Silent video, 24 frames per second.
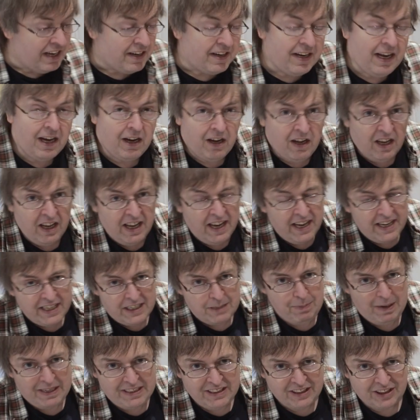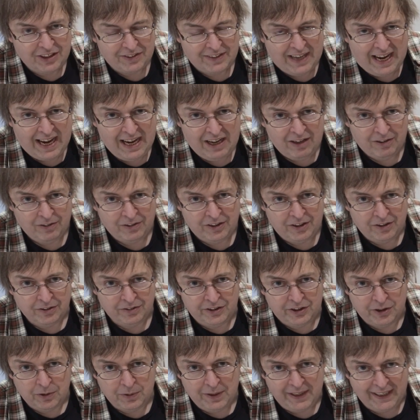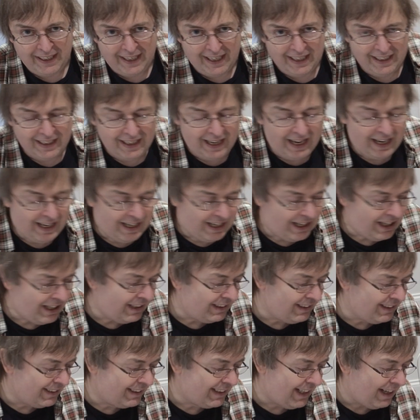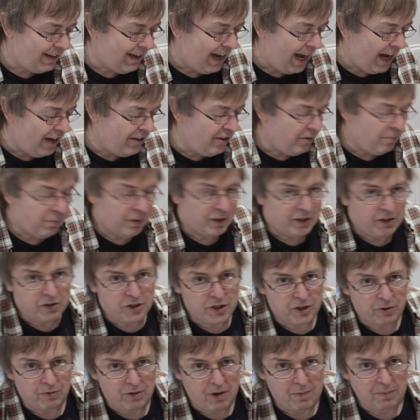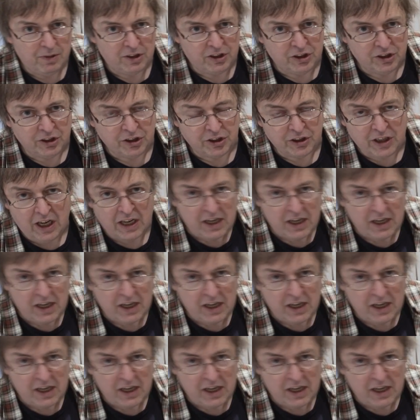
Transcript: Now, it depends on how you're doing it and how you produce your images.